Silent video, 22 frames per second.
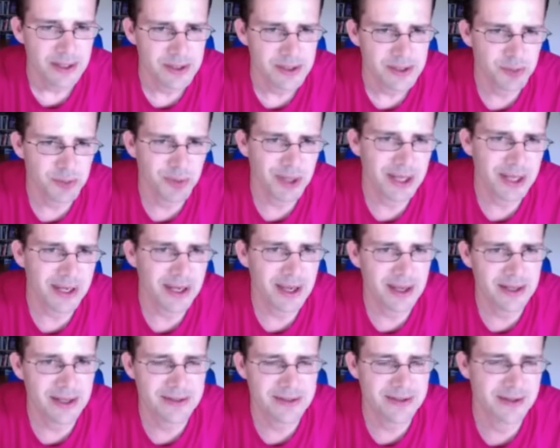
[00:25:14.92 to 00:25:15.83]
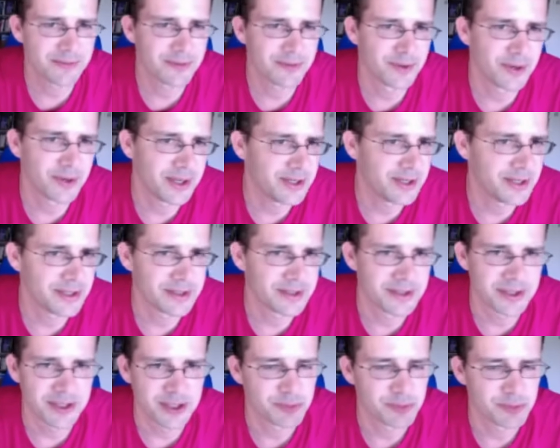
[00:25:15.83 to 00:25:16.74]
so black has several
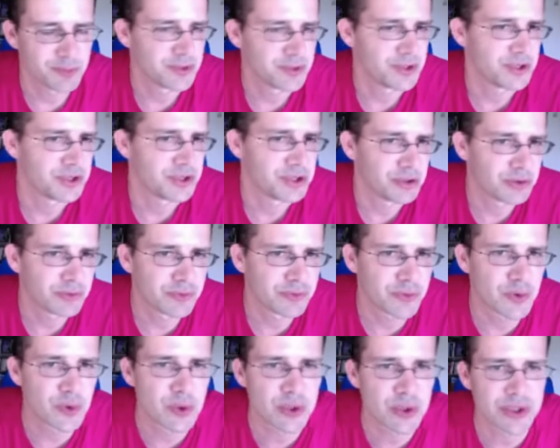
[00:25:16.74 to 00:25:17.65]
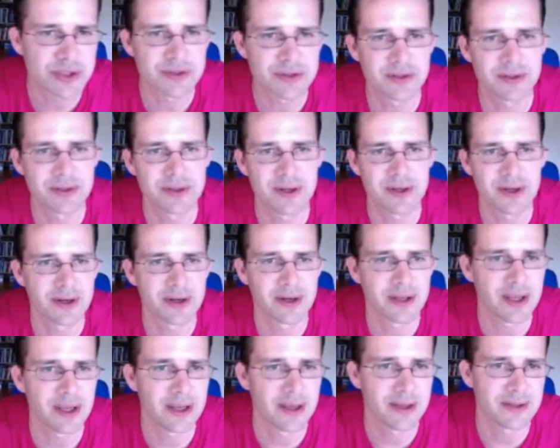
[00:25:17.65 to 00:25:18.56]
ideas in this position. Of course, there
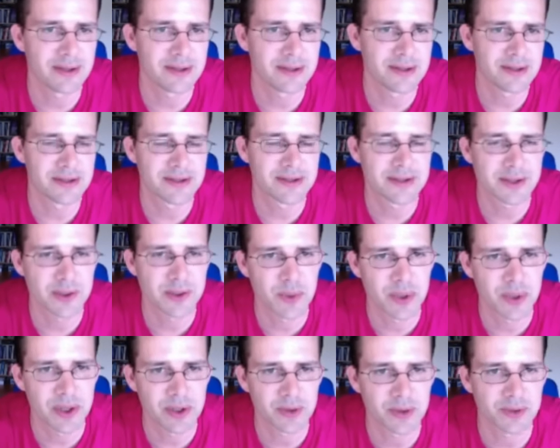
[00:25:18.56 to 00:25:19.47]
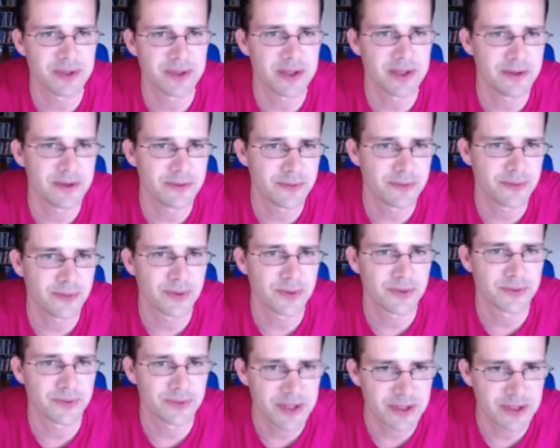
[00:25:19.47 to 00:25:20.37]
again, there's square on
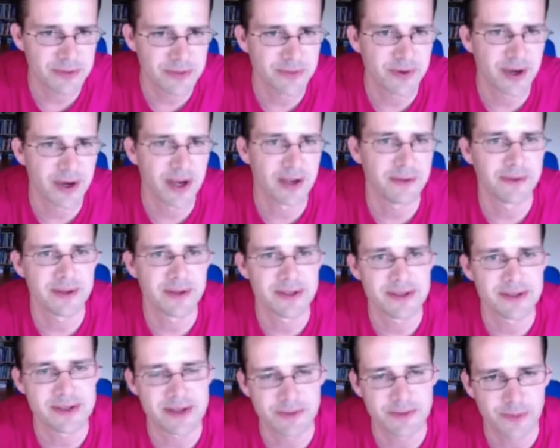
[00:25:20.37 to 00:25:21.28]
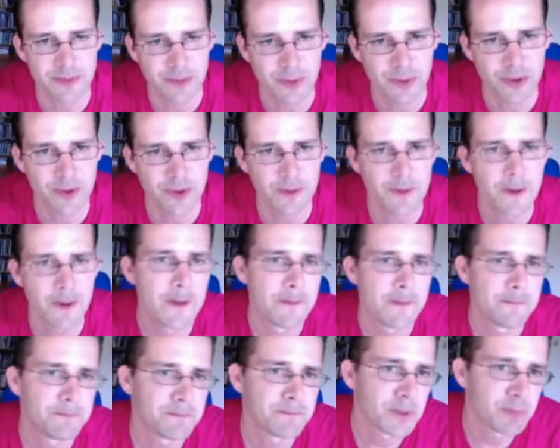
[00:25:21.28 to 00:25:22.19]
d4, d5 and c4,
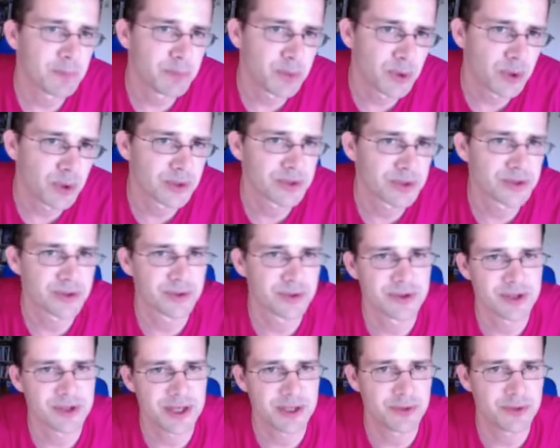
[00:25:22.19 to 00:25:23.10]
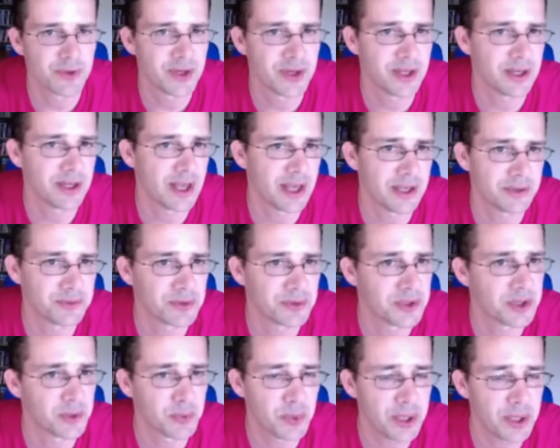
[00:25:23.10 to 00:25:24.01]
the pawns on c3 and
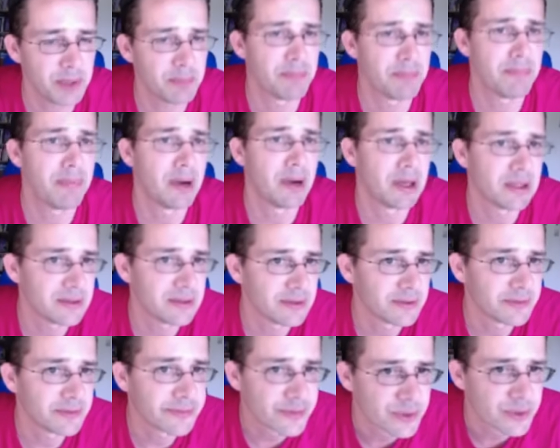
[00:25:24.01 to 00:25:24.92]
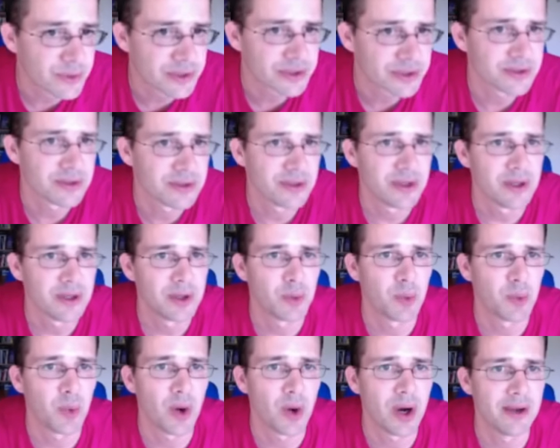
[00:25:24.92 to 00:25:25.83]
a3 are weak, but of course,
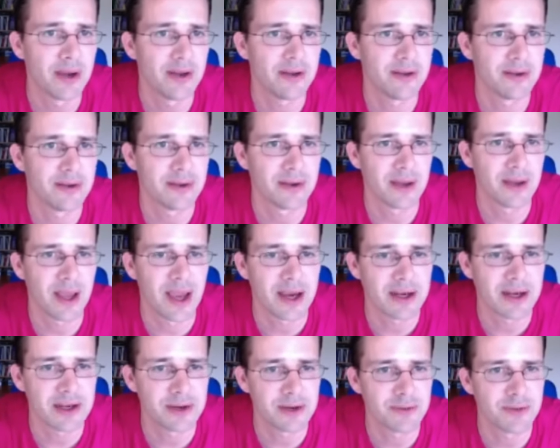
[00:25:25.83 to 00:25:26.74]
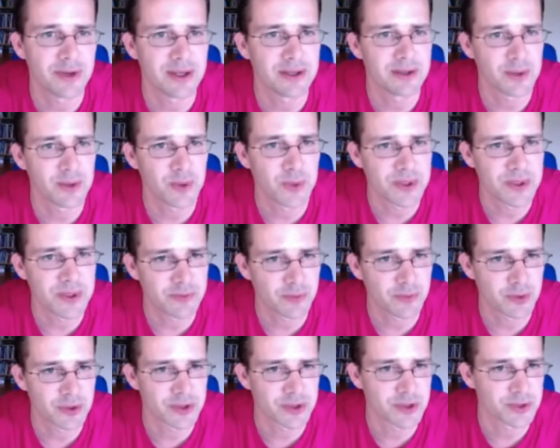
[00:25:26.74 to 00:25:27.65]
white activated all his
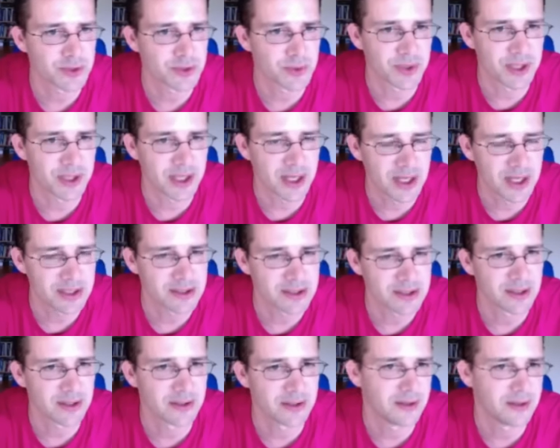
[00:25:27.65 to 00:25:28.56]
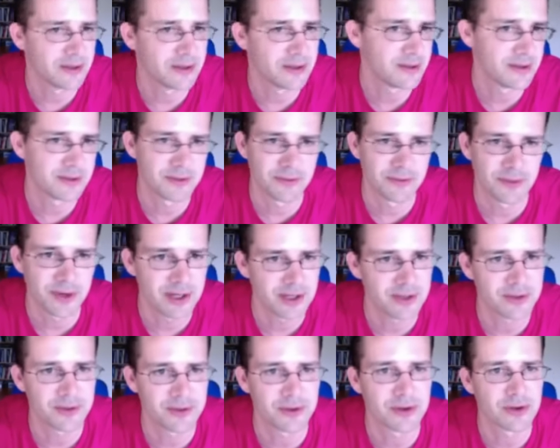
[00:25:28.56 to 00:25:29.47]
forces on the king side and is
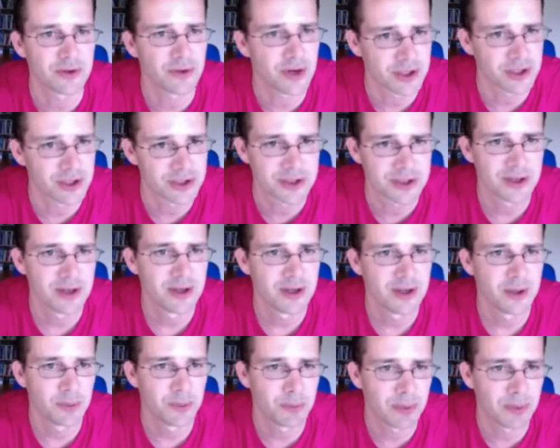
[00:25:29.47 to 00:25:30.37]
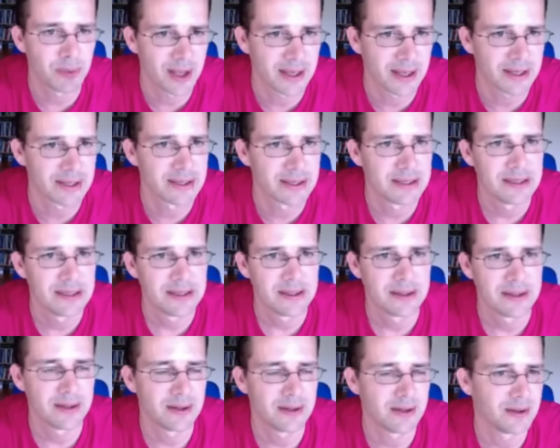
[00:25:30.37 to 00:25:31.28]
ready to crush black.
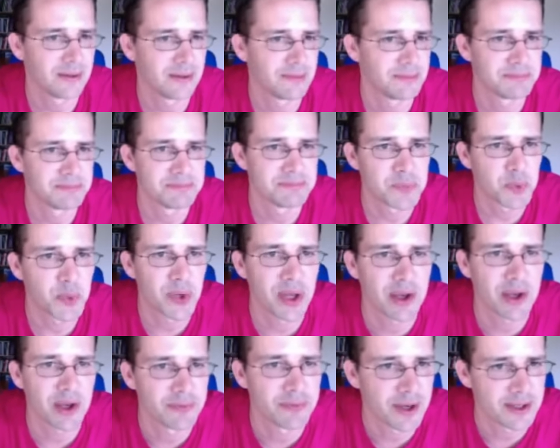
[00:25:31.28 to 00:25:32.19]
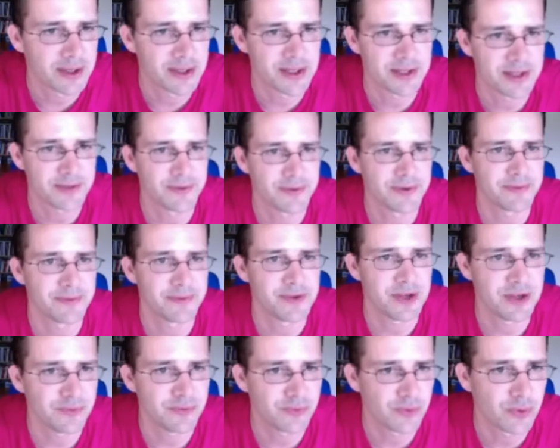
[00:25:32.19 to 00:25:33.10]
Um, we have ideas with
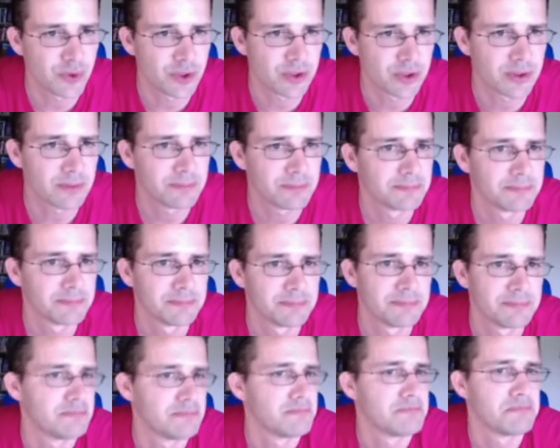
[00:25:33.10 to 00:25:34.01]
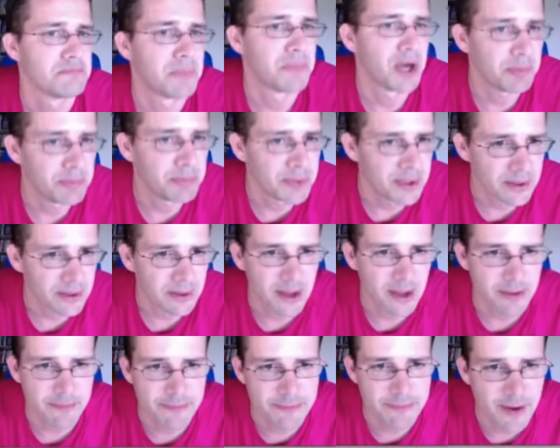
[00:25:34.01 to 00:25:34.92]
g4, might be
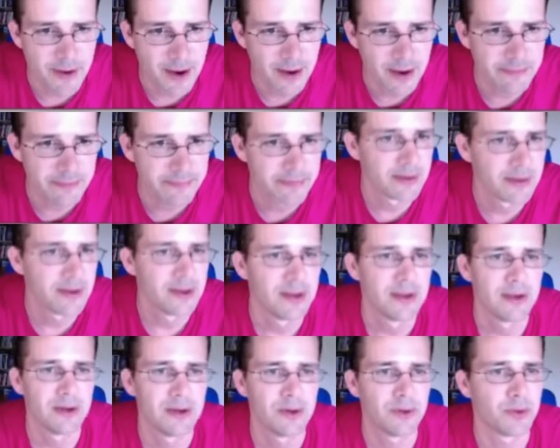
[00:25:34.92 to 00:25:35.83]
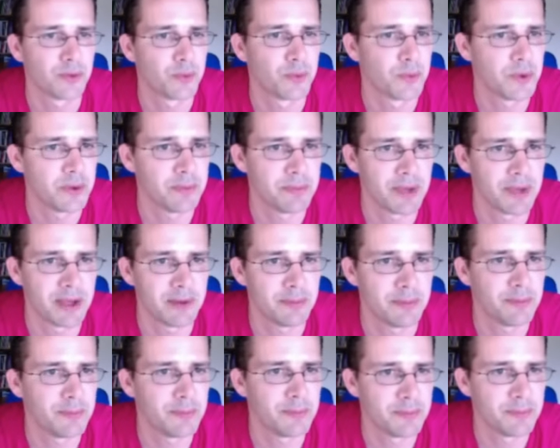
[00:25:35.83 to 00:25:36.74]
f5, or we
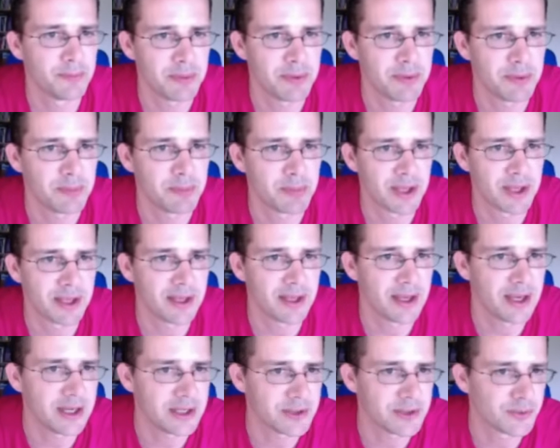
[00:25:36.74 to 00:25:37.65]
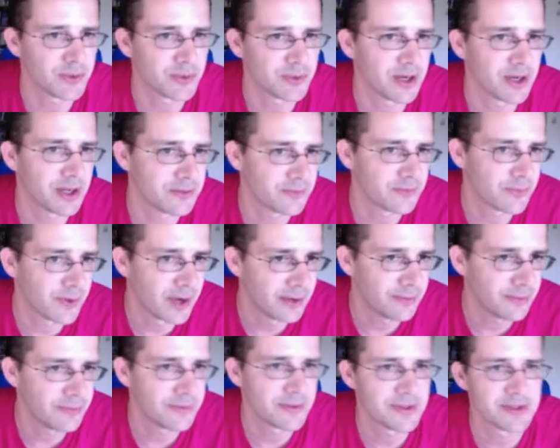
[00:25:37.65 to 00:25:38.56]
may maybe play h4,
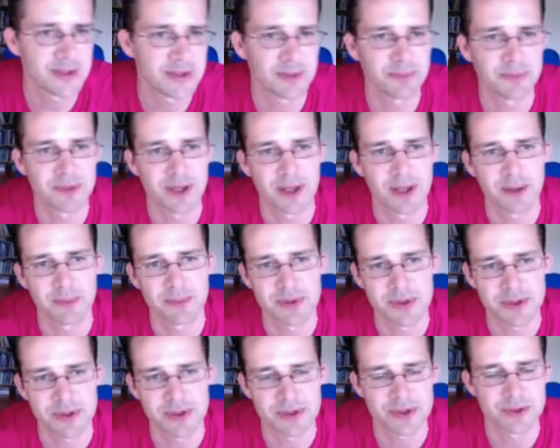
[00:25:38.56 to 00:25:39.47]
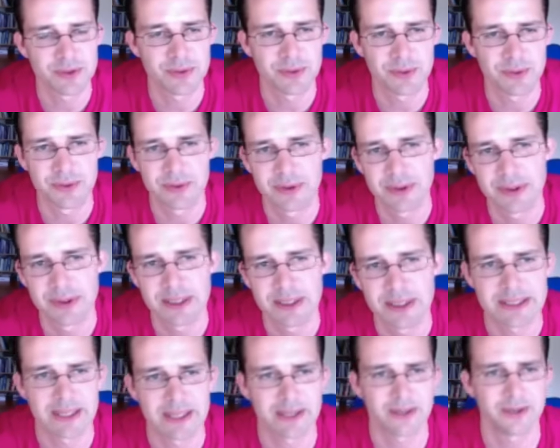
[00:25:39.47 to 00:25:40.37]
h5 sometime just to
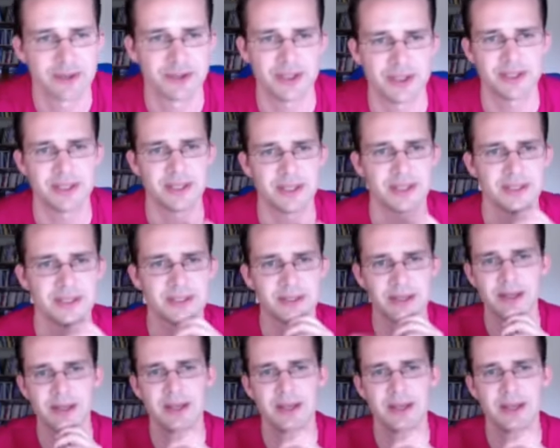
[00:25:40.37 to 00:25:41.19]
attack on g6.